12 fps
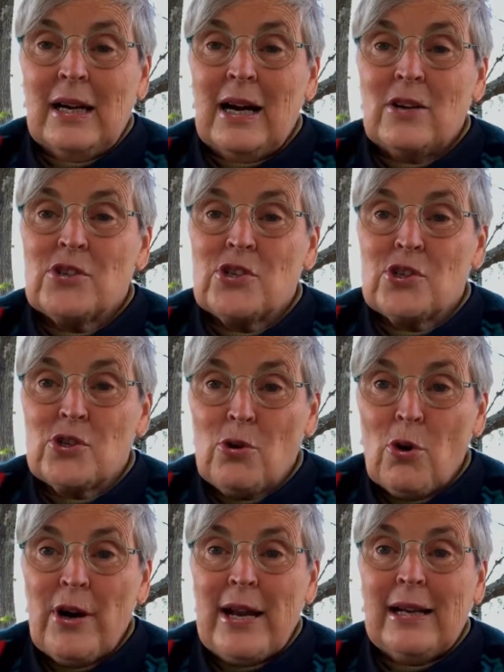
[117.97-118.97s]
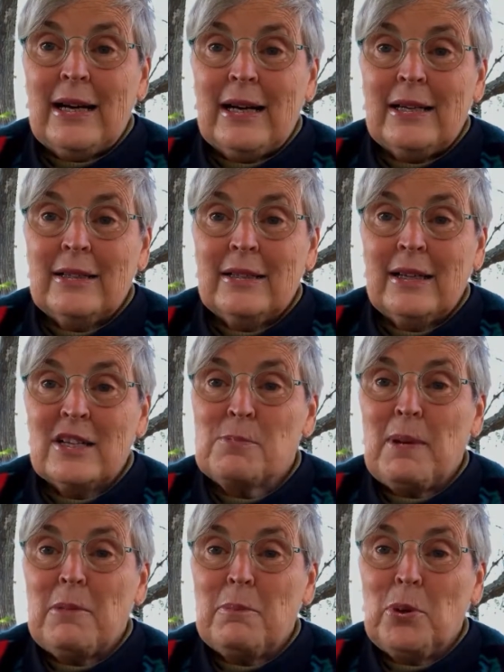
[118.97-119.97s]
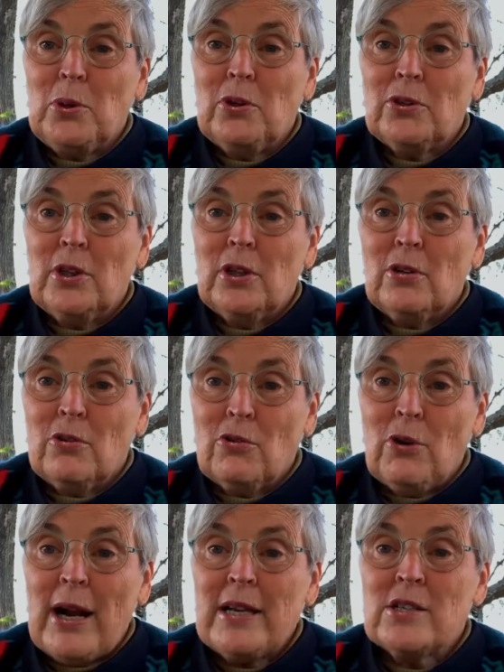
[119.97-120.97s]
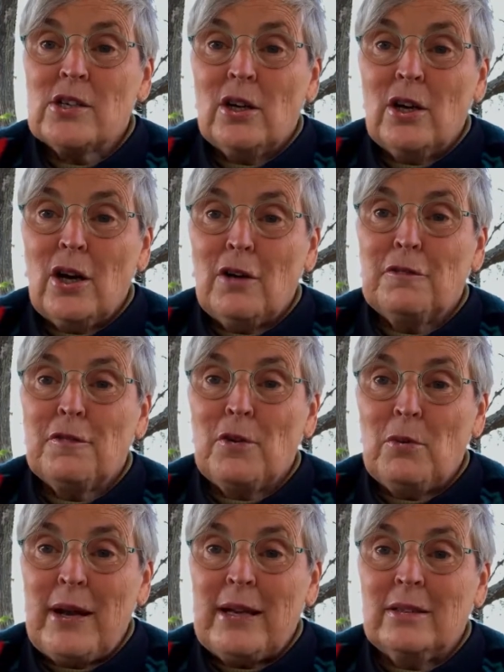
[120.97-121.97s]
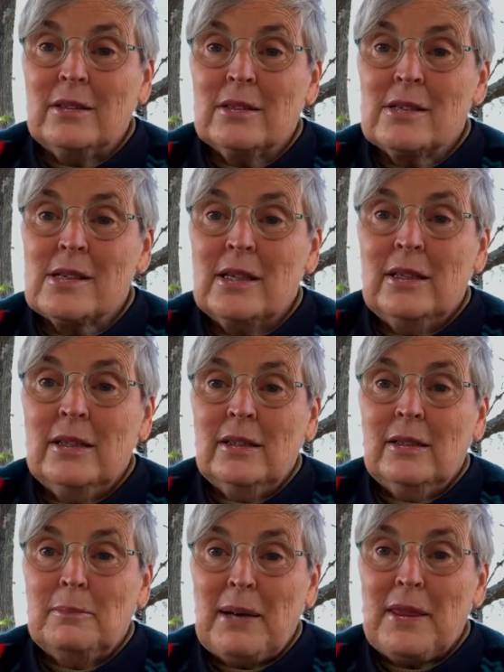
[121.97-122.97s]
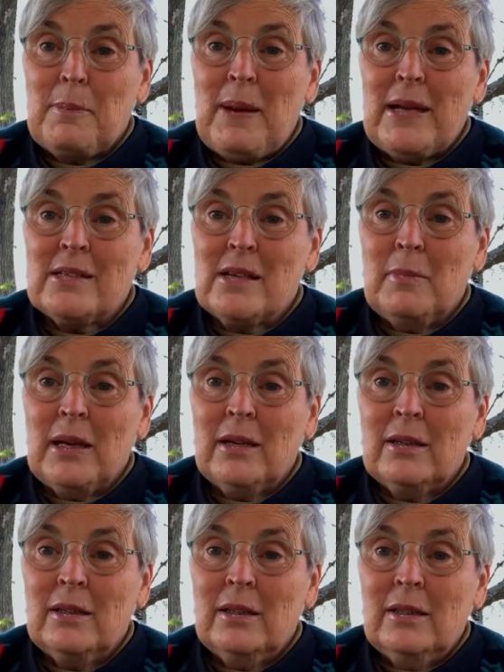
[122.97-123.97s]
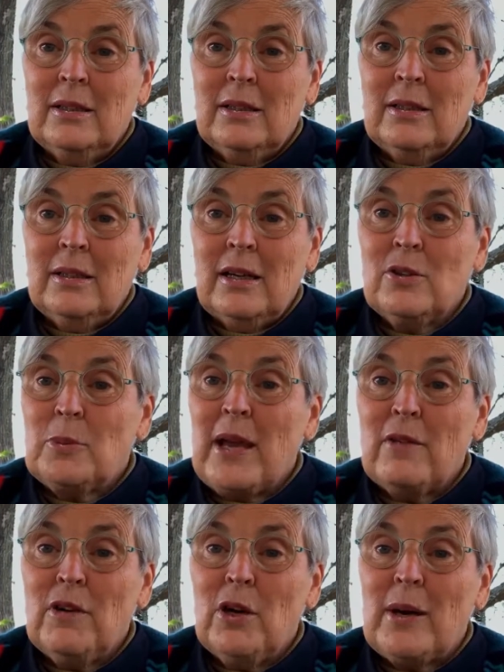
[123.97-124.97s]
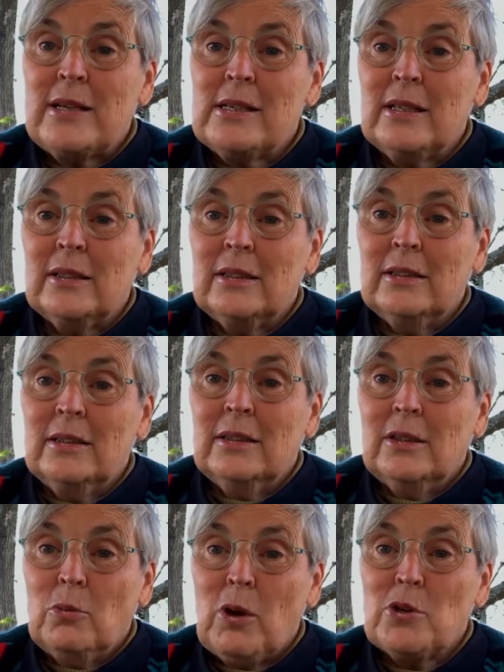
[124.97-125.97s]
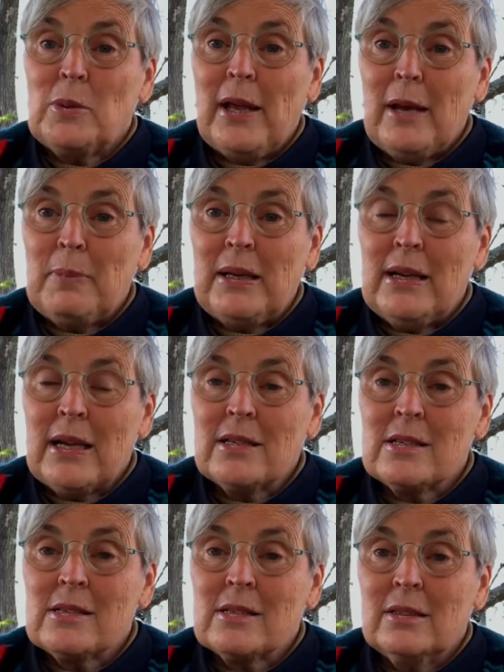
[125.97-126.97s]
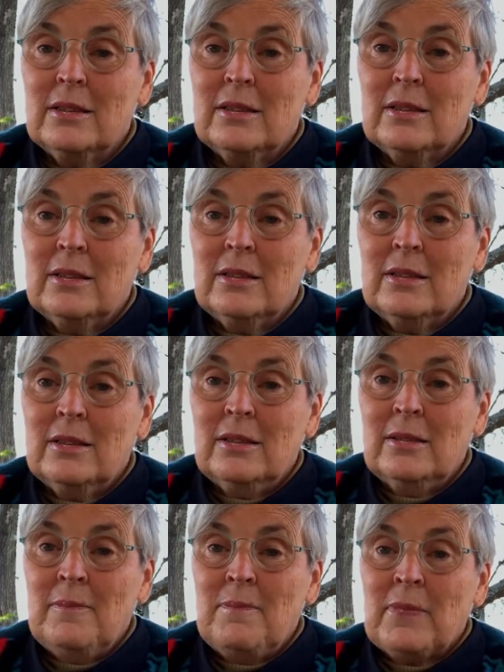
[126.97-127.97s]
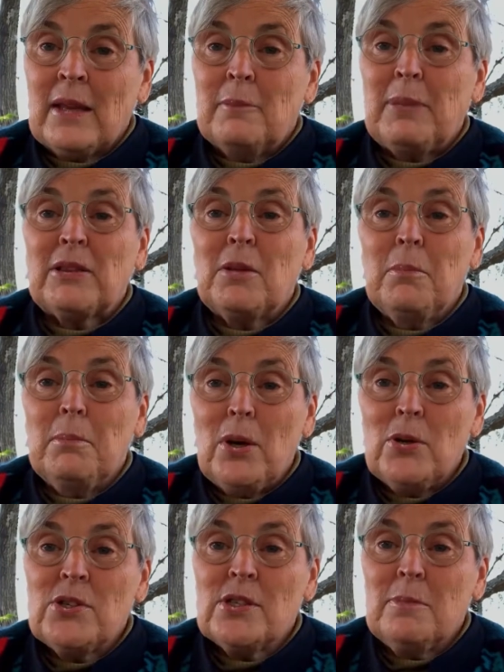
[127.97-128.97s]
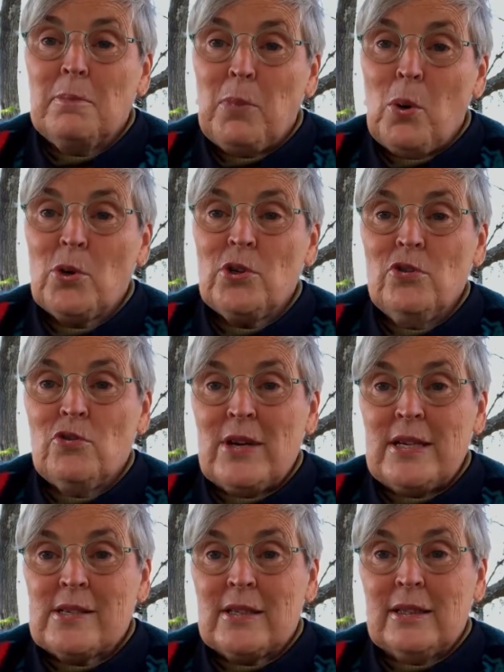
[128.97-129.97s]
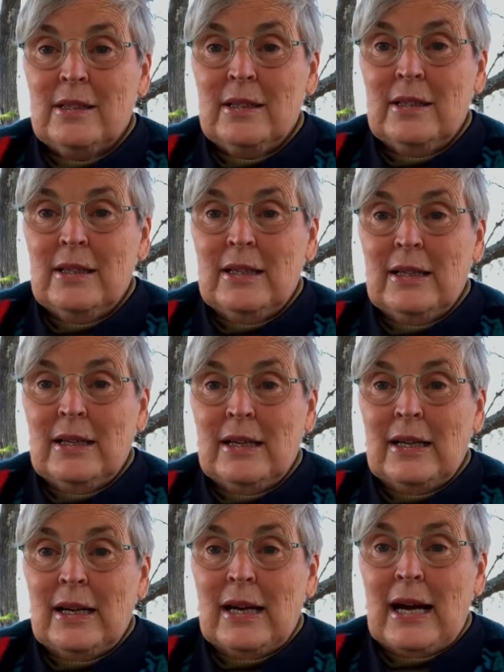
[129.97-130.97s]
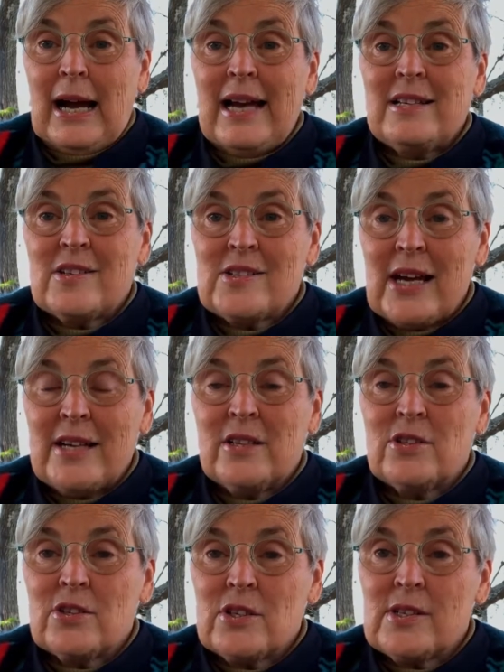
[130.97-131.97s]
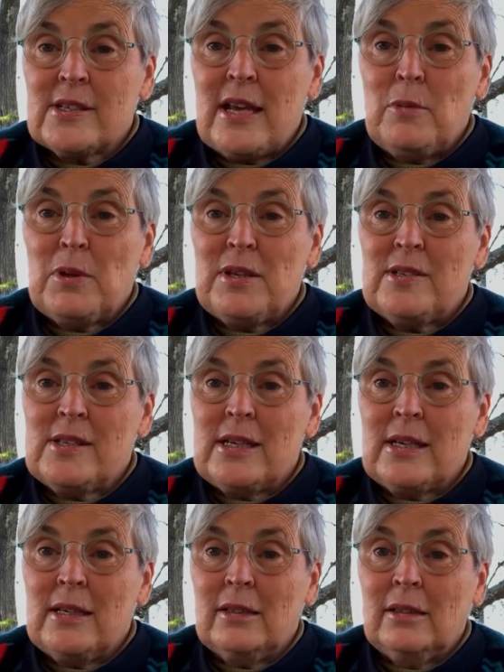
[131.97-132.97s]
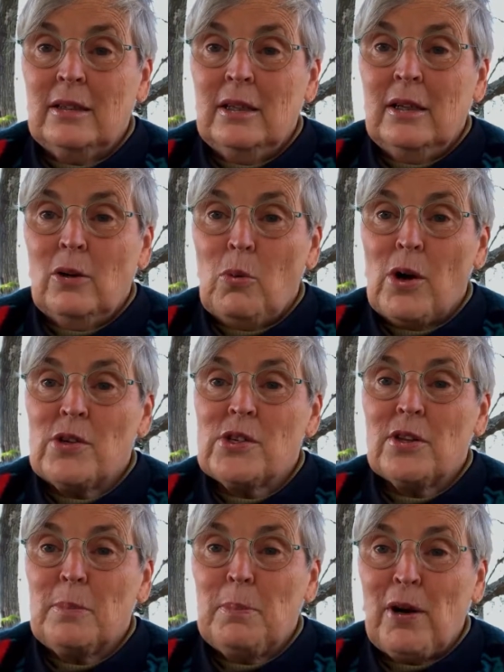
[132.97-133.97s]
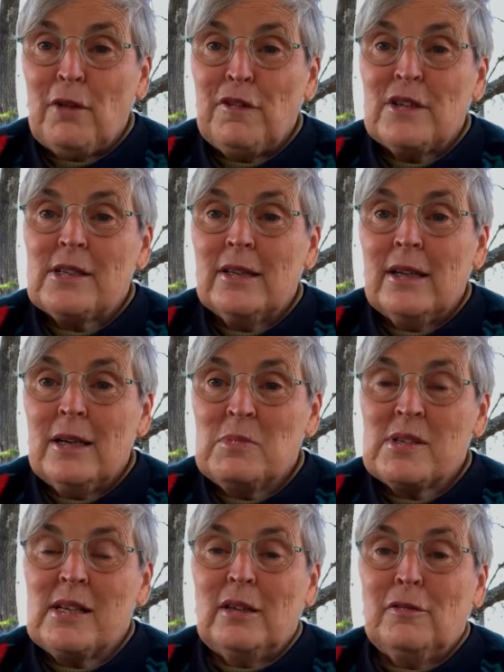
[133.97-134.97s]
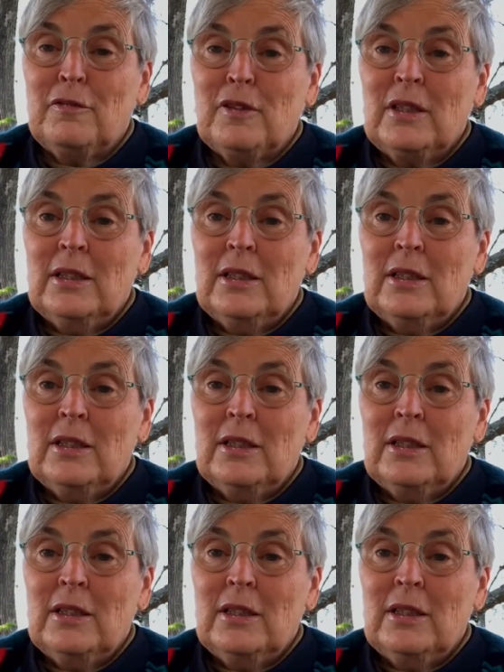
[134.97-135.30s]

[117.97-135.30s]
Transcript: Our storyline has been pulled right off the rails by the pandemic, and we have no idea what will happen next. But the most important reason I decided to stay with Ezekiel was the prophet himself,